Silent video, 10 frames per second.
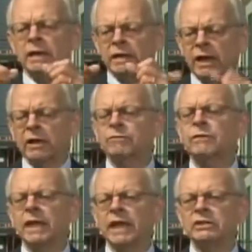
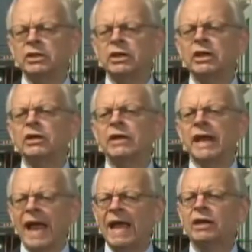carefully engineered and
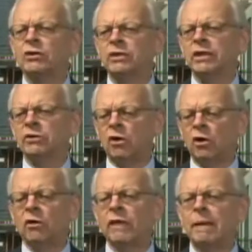anchored into
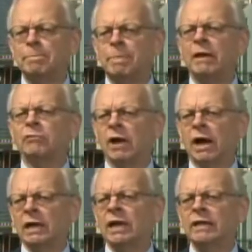all that
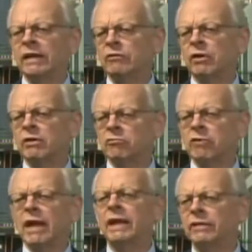bedrock, that great
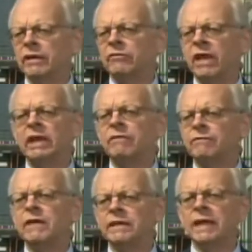granite that's 80
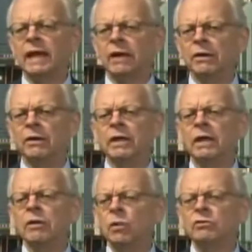feet down.
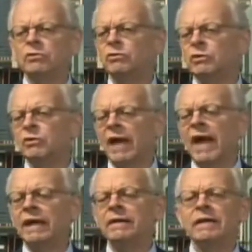Once you do
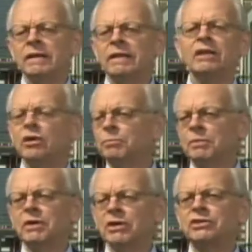that, then you're in
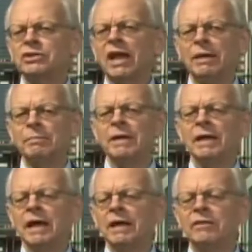pretty good shape.
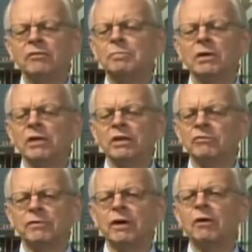This building is
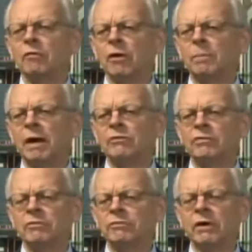very
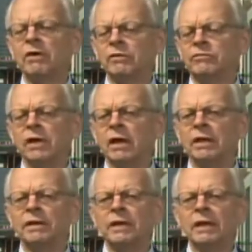robust and very
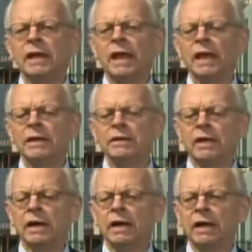solid, and
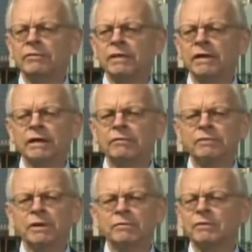I
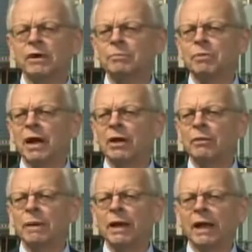am very proud
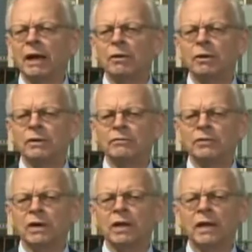about how it
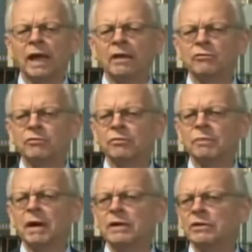has
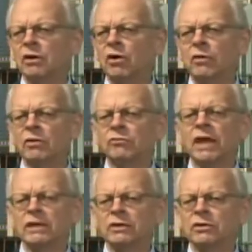responded to all those
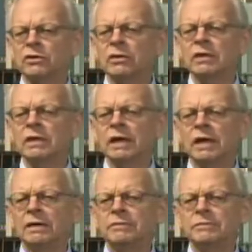technical
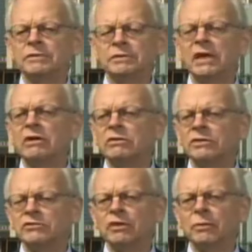
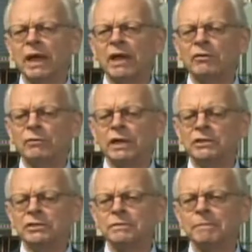challenges that we had to reach.